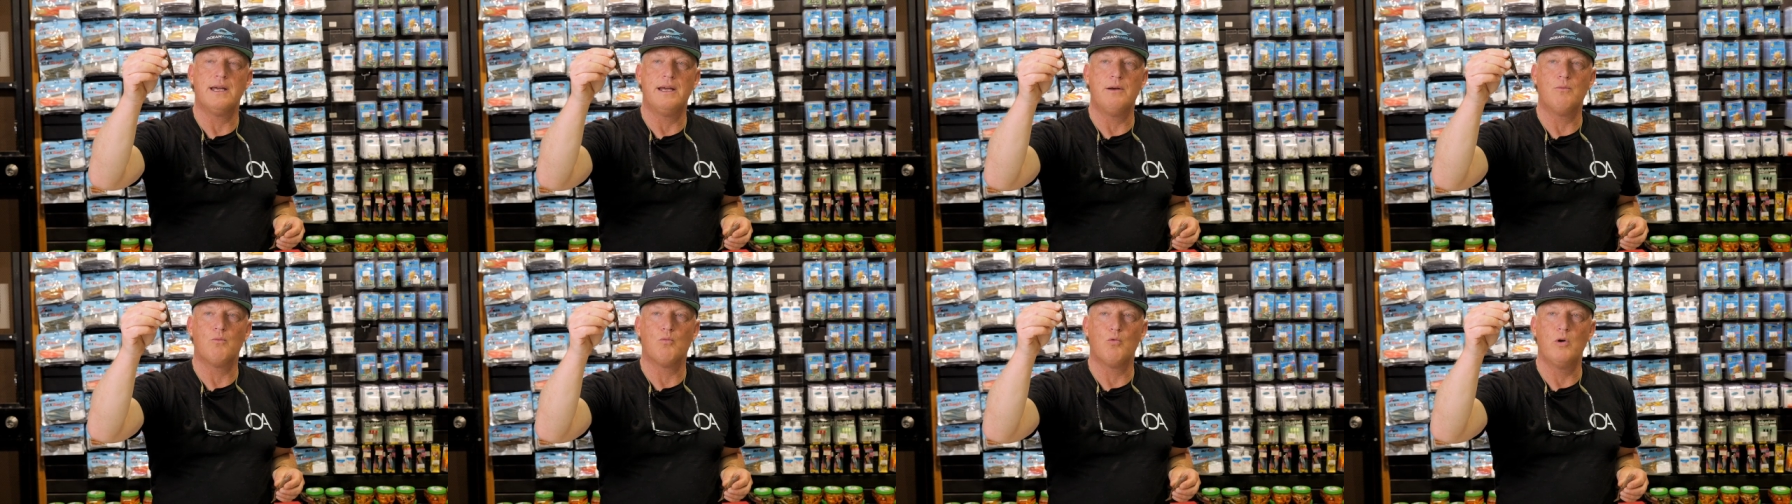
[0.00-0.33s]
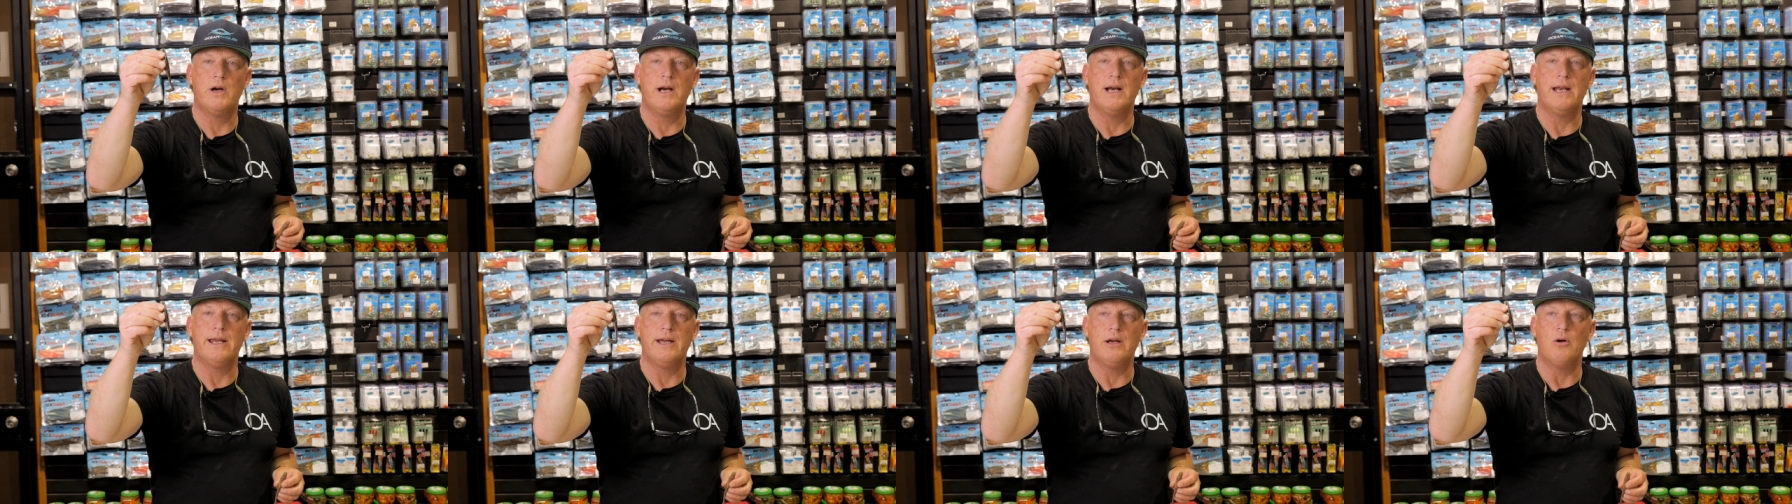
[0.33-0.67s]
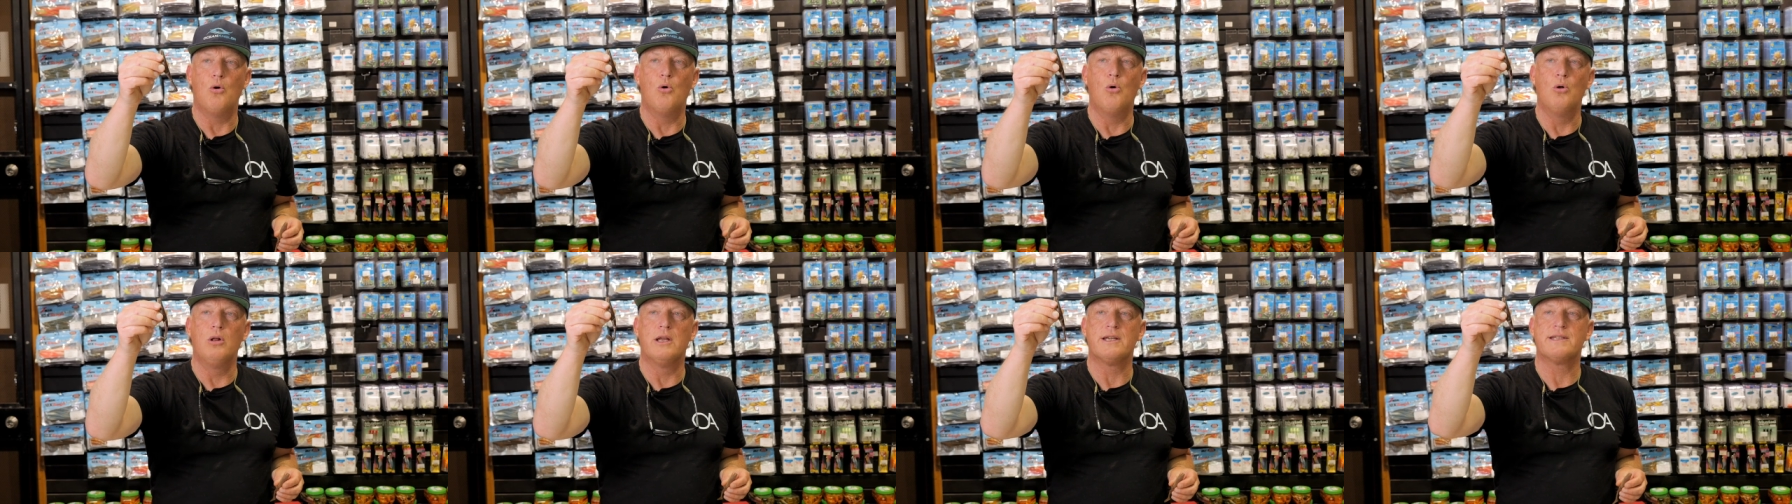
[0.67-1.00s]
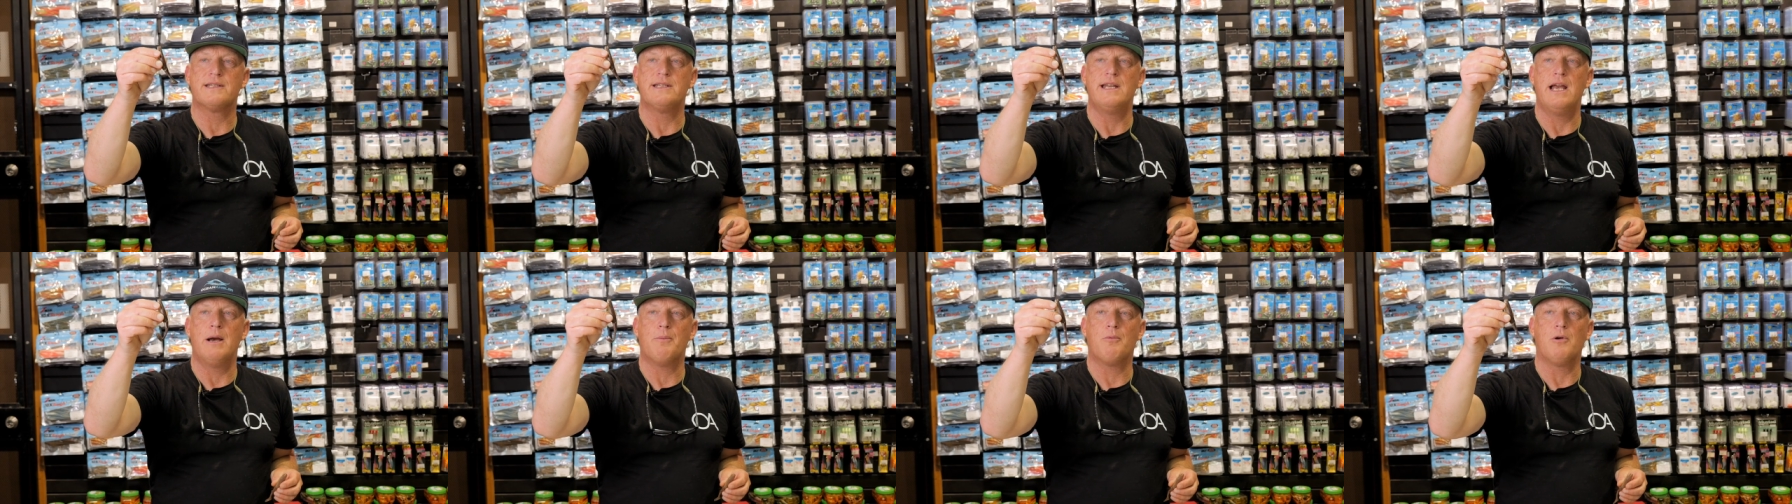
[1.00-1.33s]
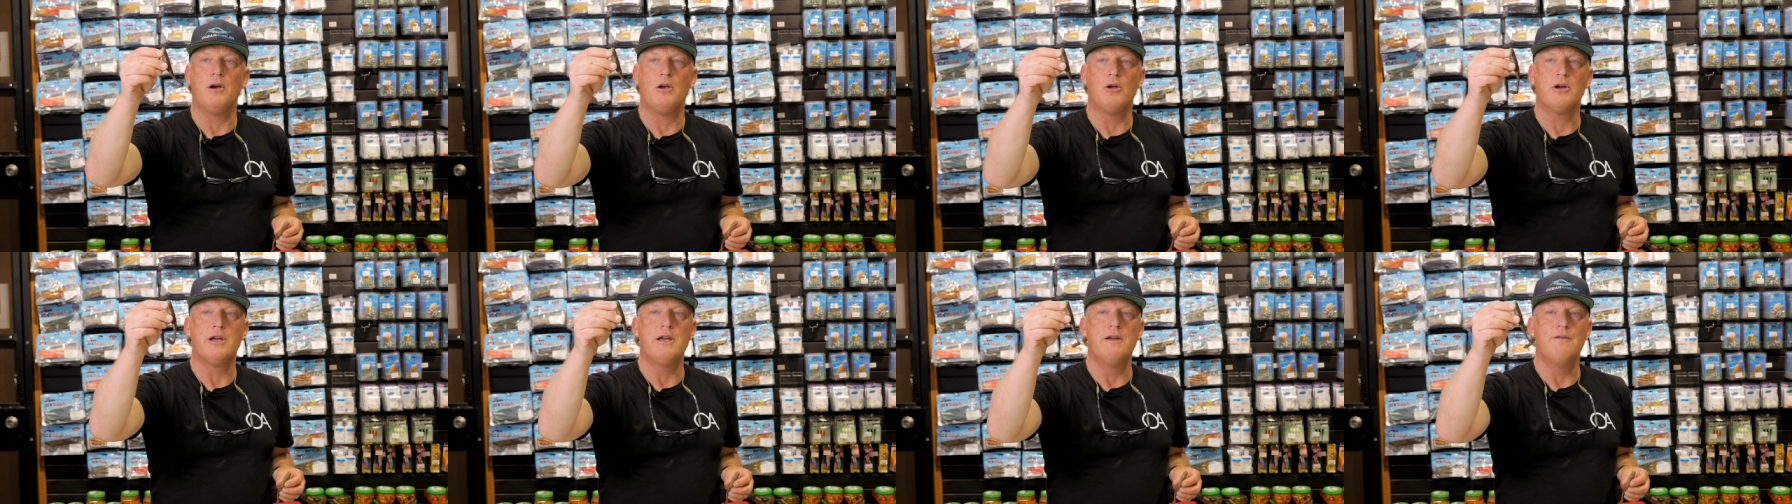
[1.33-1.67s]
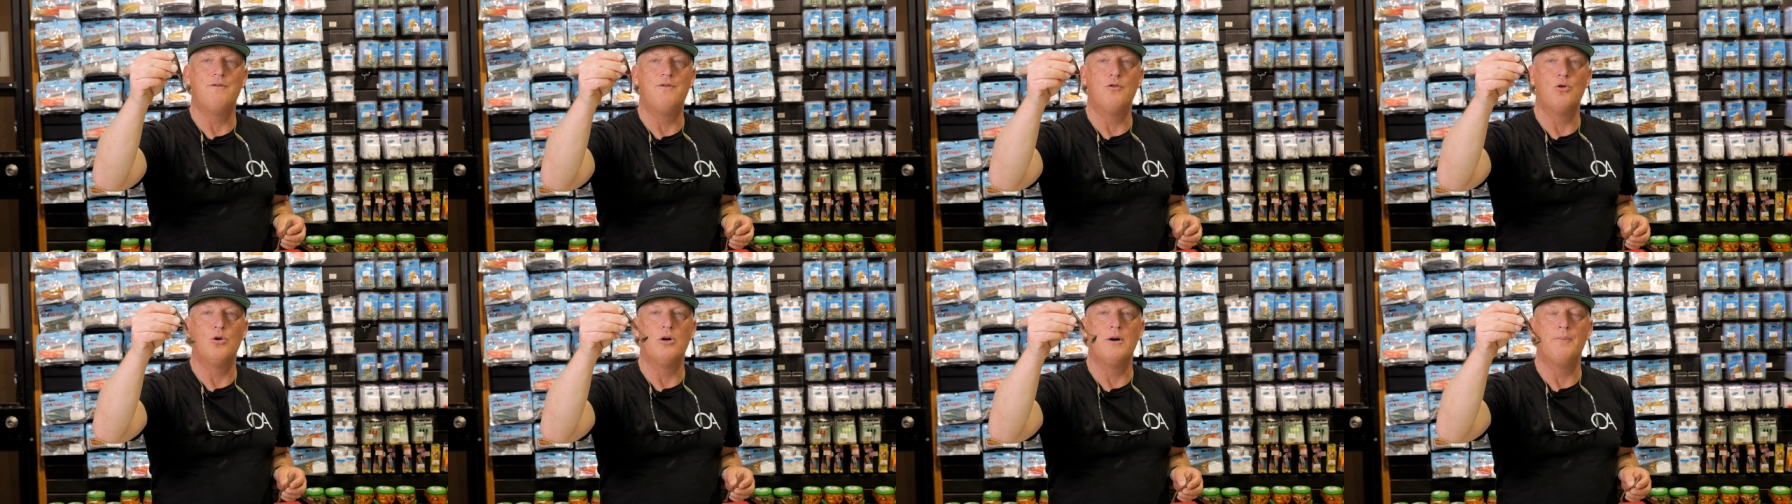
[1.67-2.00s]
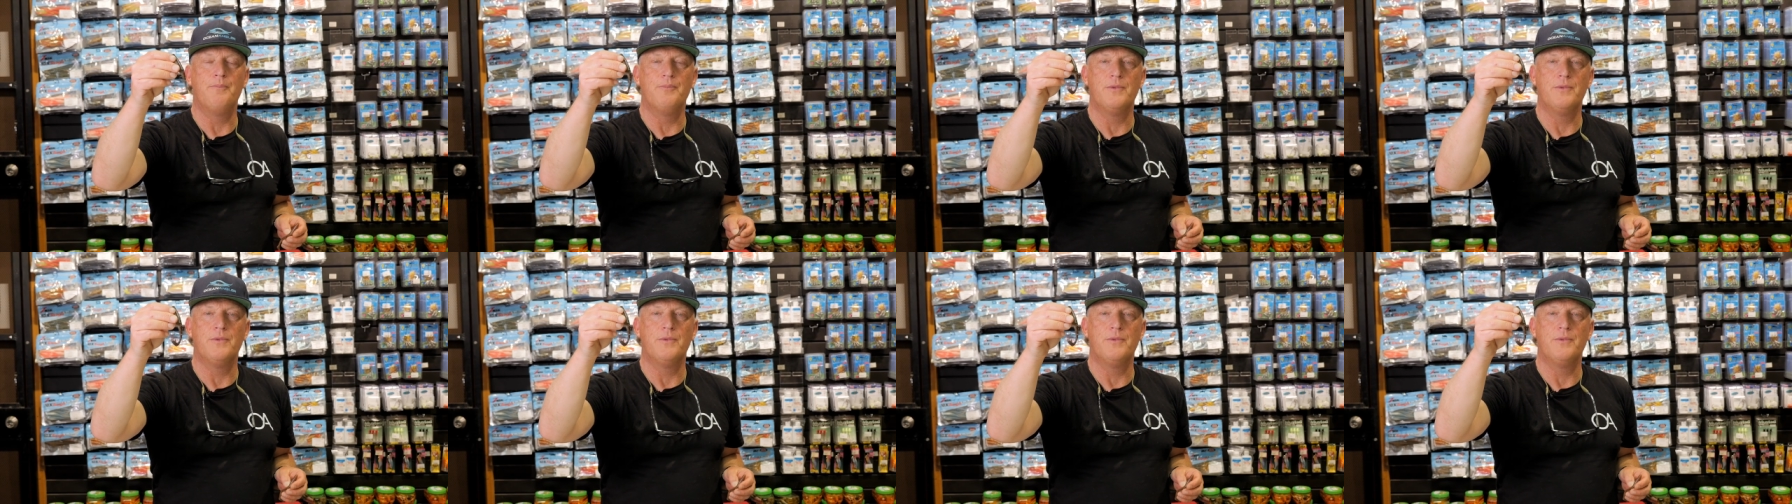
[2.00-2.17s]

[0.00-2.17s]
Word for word: and really all the snapper are looking for